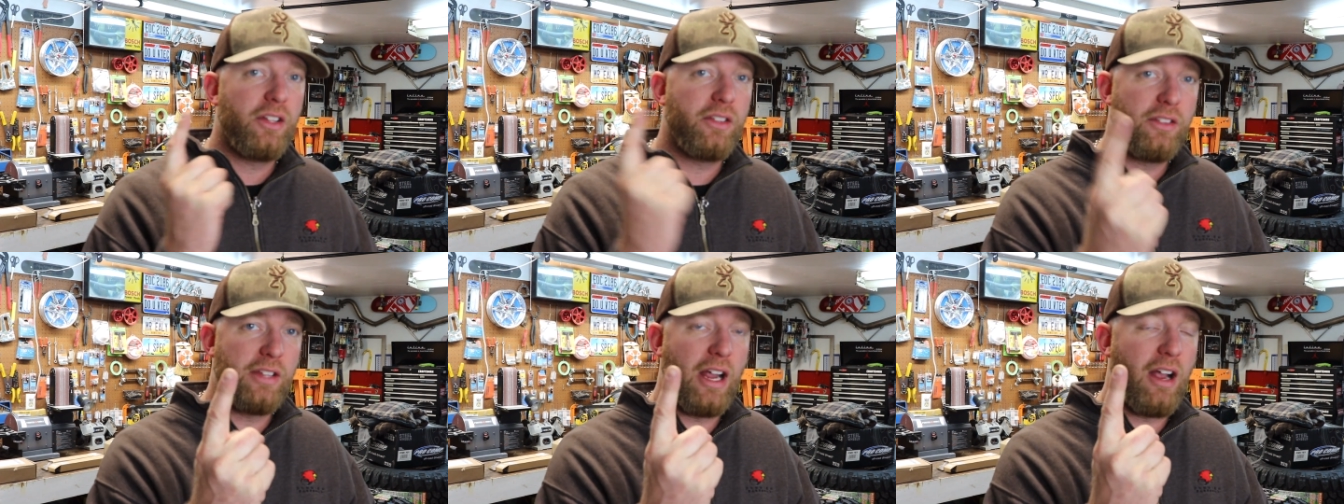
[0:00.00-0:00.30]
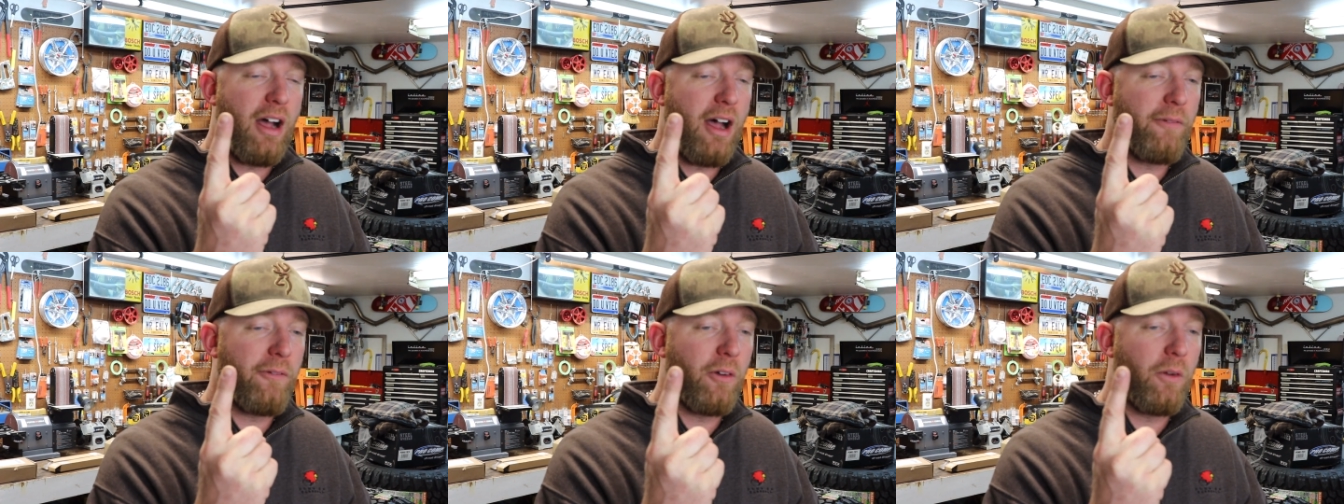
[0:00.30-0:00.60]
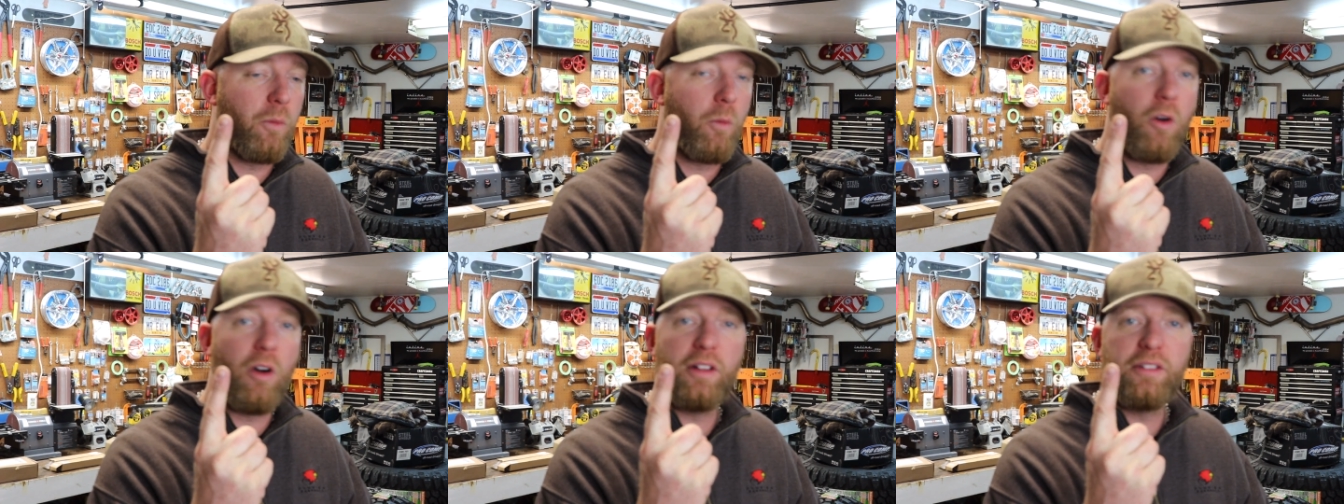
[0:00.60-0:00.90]
They offer
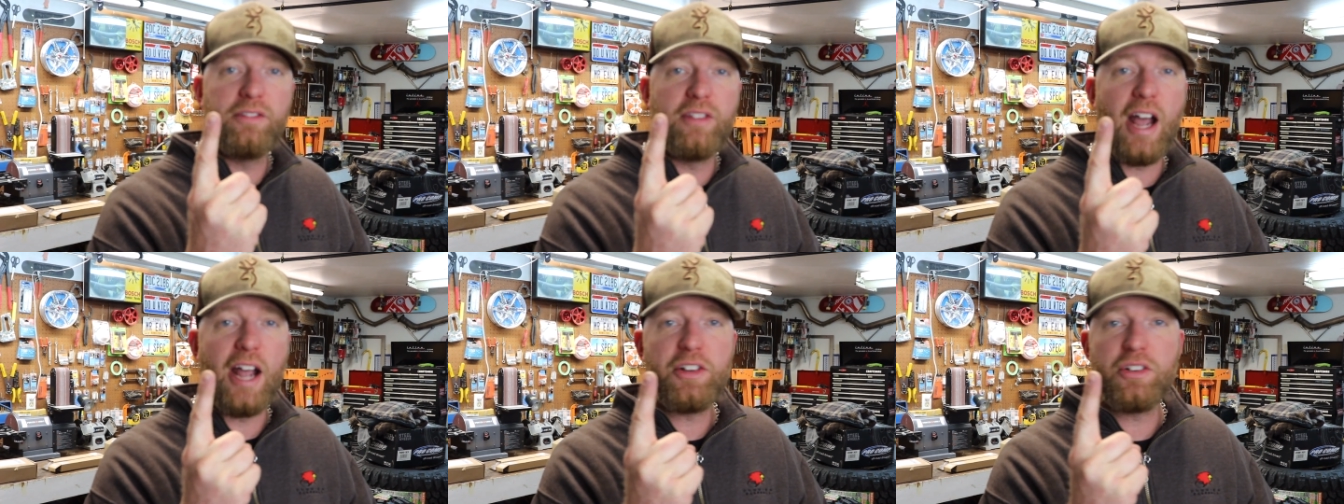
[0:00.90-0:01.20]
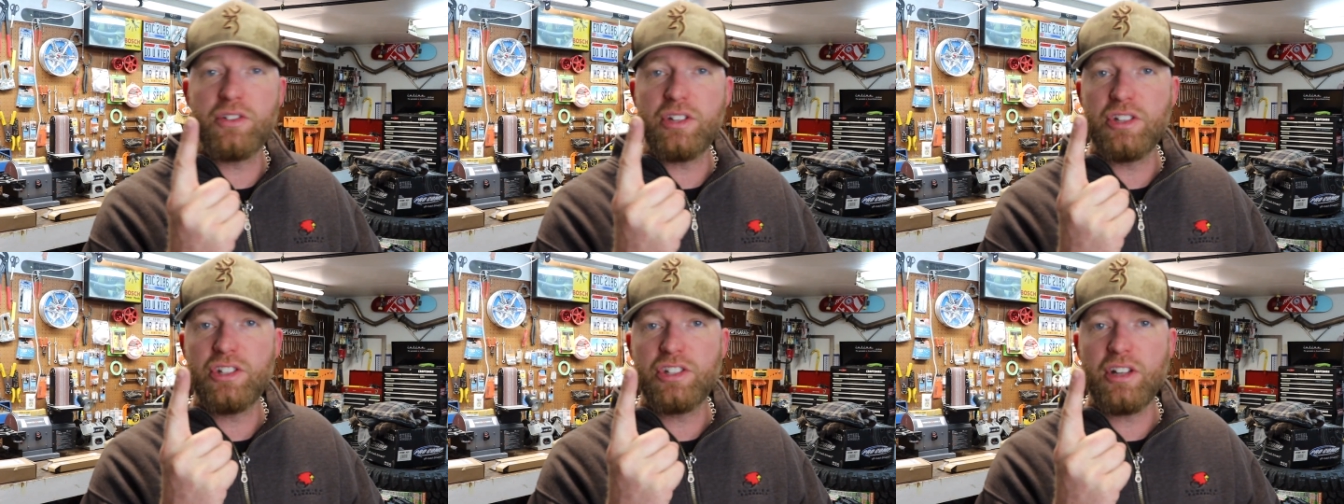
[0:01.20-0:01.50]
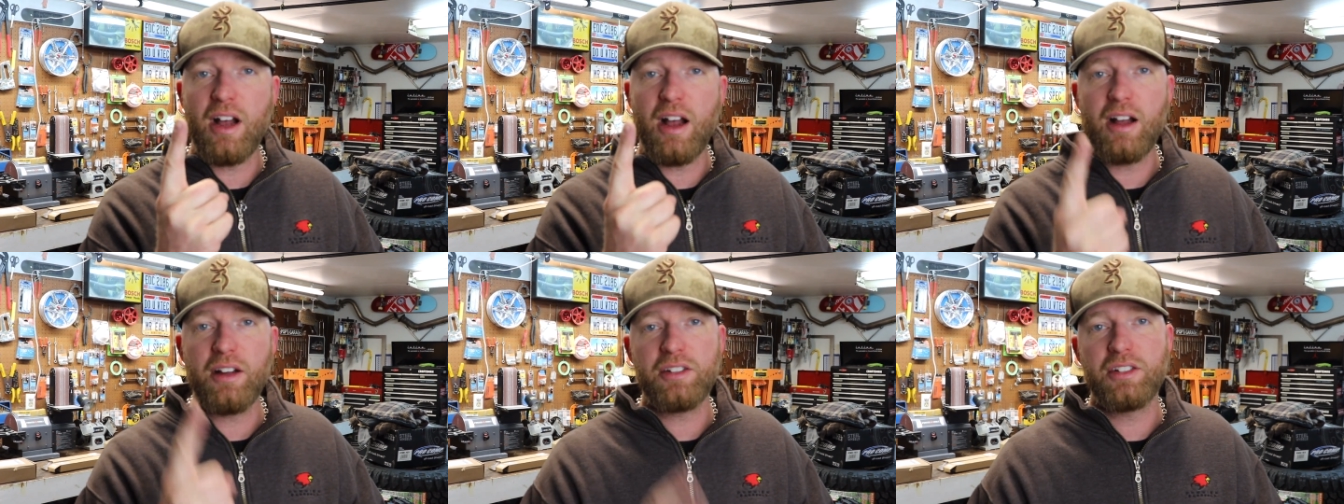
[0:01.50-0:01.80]
one, nitrogen
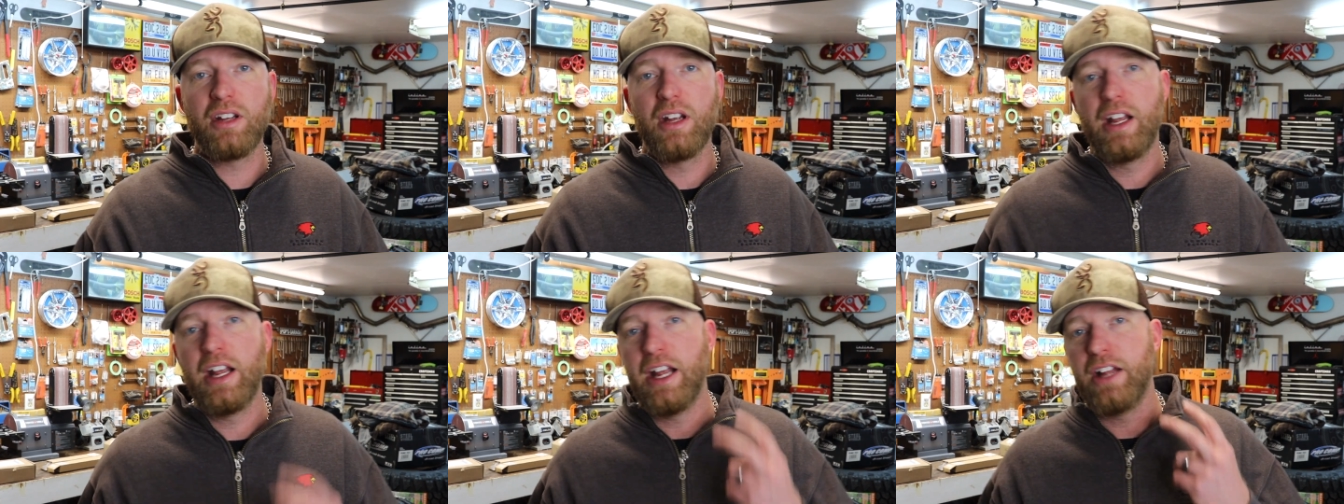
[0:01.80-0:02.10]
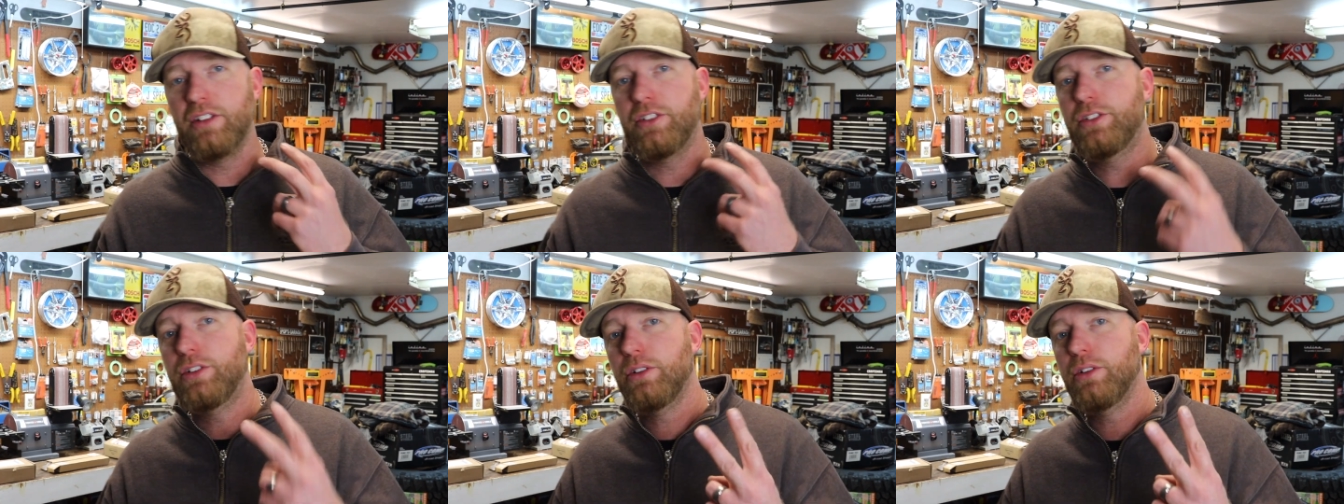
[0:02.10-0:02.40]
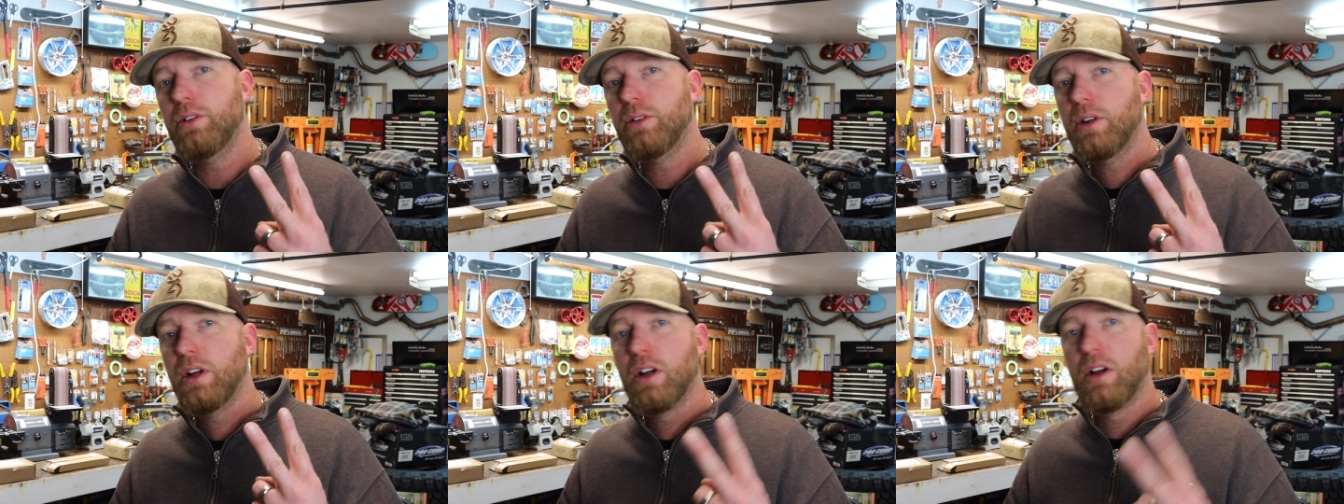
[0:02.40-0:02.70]
shocks, and
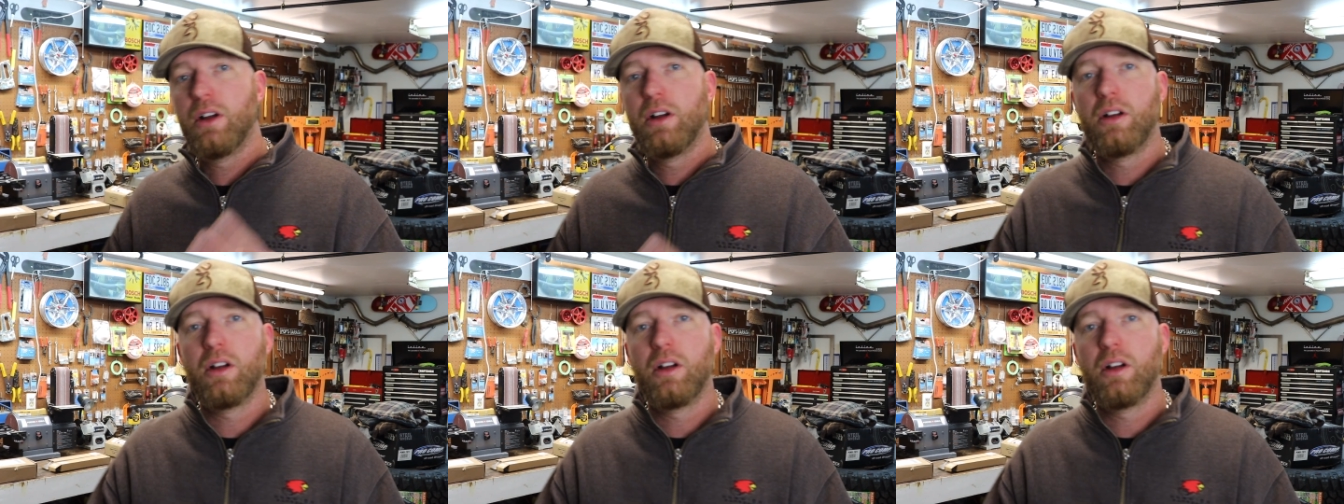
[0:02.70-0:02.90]
two,